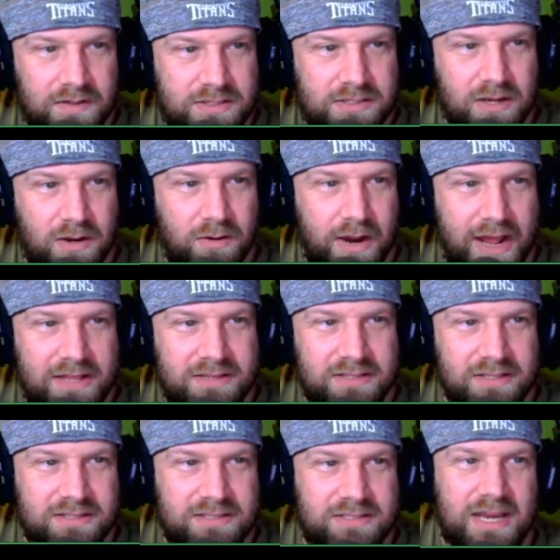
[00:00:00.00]
So as
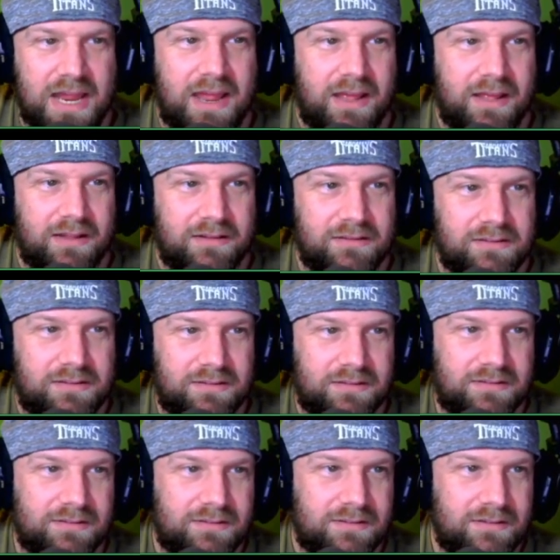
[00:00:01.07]
it
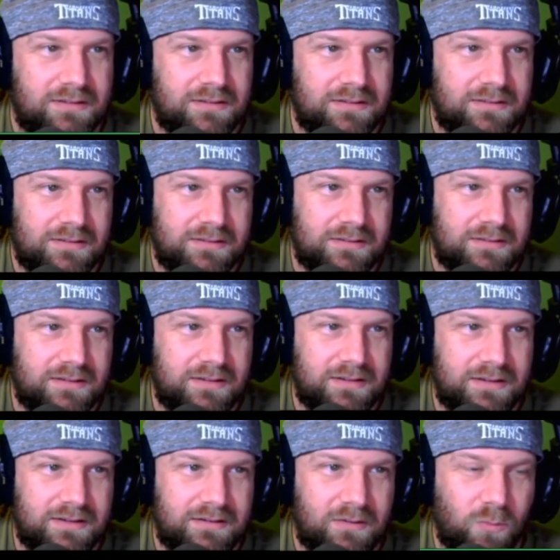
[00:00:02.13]
stands, mm-hmm.
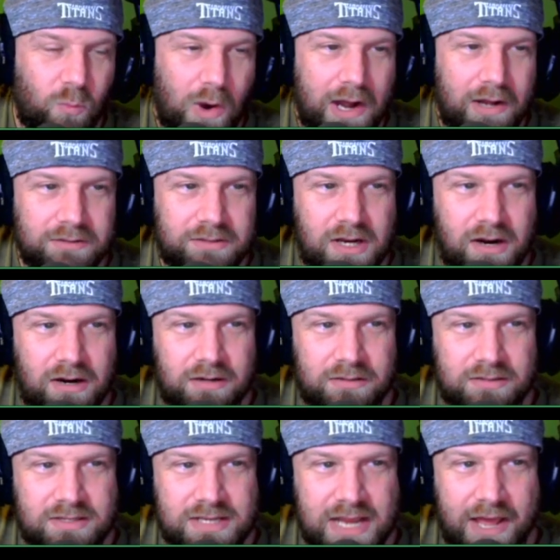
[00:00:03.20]
wild
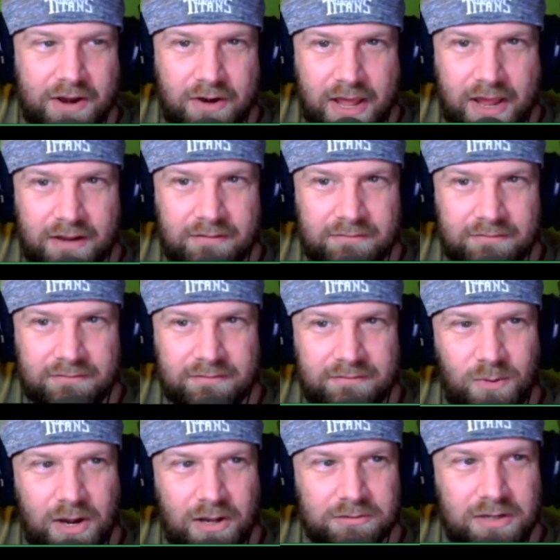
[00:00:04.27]
card Saturday,
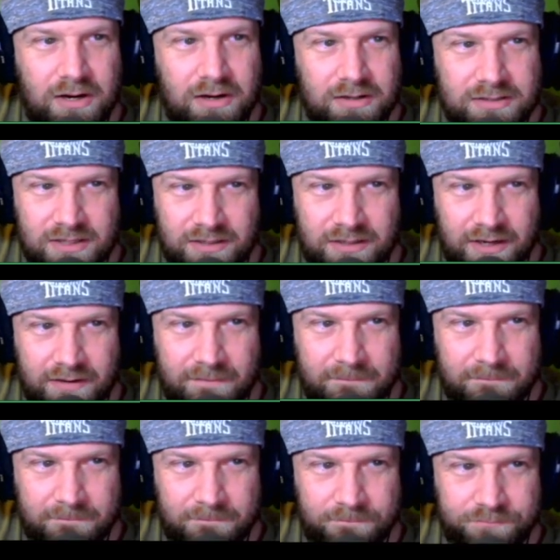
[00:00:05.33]
yep. wild card Sunday,
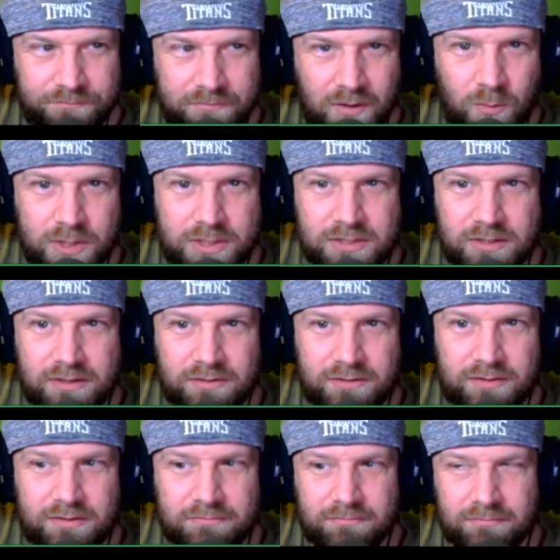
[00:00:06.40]
which
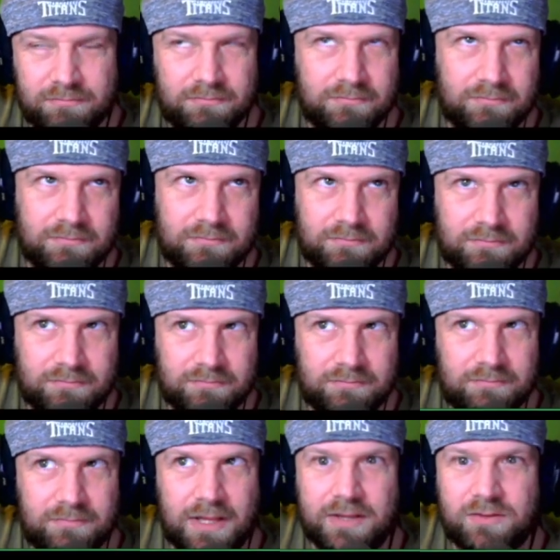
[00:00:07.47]
is
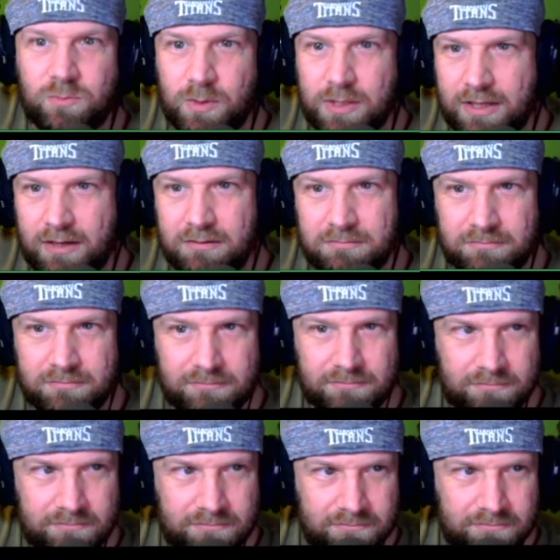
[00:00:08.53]
next weekend.
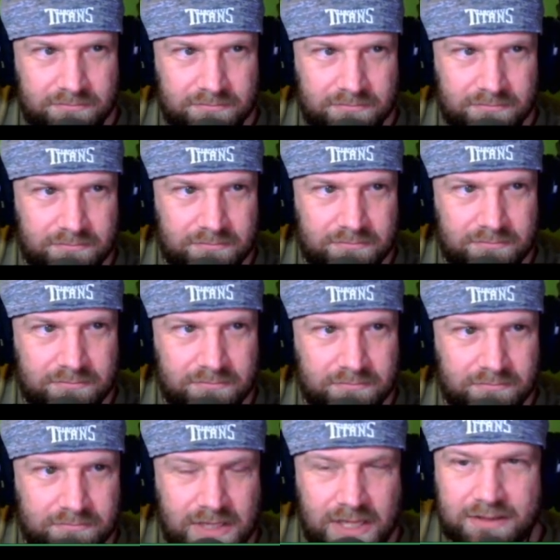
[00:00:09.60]
Mm-hmm
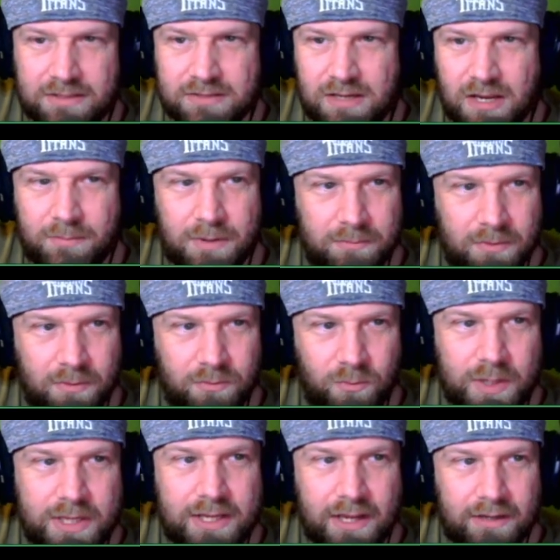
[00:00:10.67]
not this coming, but the
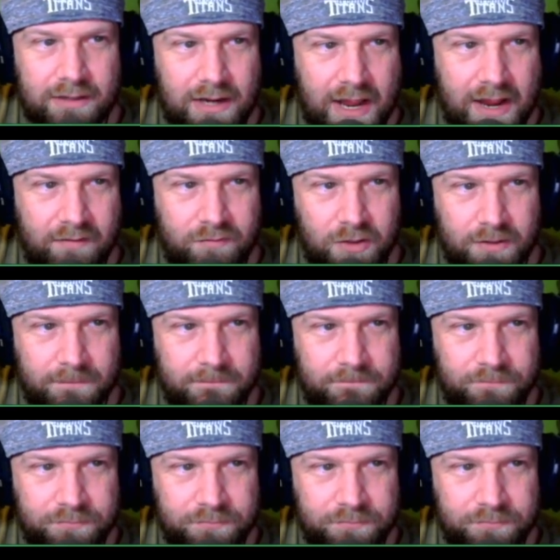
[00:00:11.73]
weekend after.